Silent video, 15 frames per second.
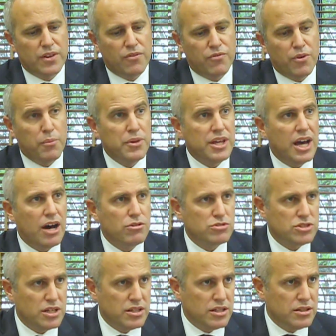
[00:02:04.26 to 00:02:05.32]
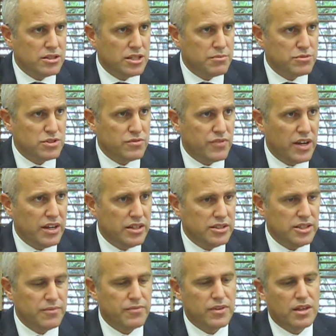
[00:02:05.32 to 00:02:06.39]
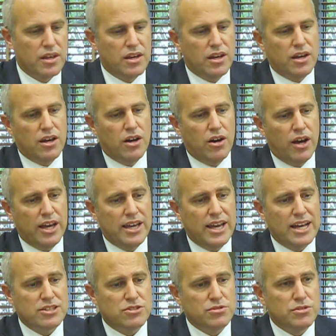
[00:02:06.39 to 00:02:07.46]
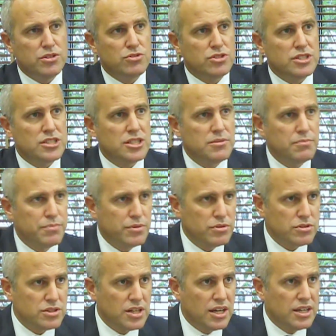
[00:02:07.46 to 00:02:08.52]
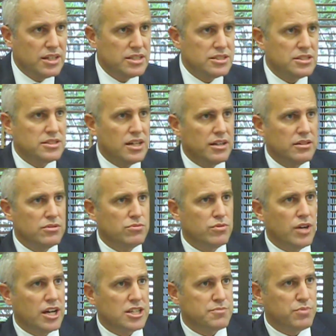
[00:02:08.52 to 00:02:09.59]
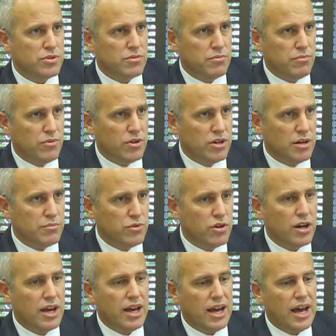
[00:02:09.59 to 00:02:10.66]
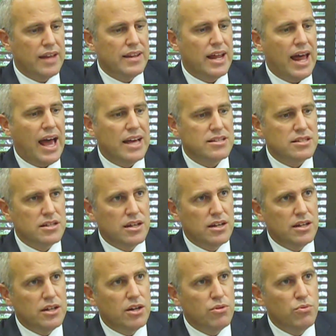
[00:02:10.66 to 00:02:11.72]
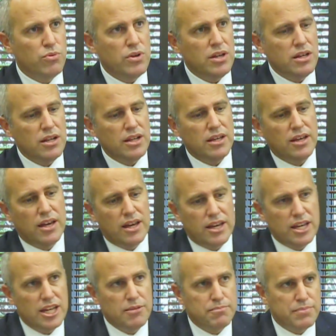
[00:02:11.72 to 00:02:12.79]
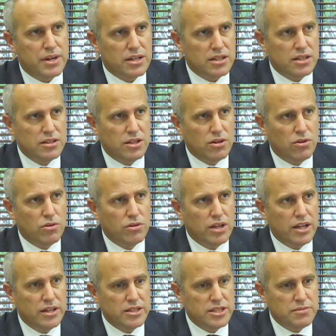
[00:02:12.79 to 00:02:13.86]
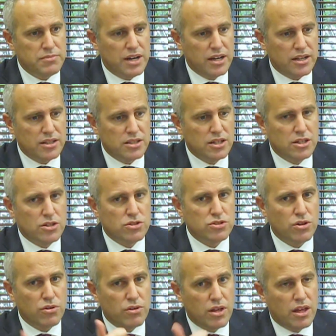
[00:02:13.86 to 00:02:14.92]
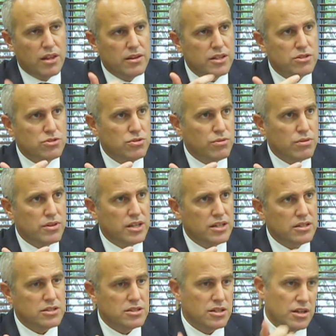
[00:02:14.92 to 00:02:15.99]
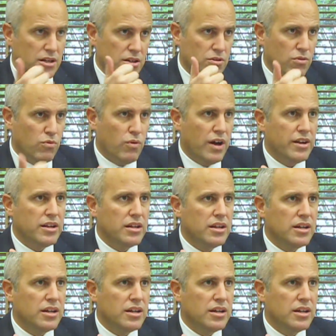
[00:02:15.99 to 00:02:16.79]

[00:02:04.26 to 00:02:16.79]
from the outside in terms of energy. He has reduced his imports, he's starting to export more and more, and that has a really impact in the whole energy market. So the two things, one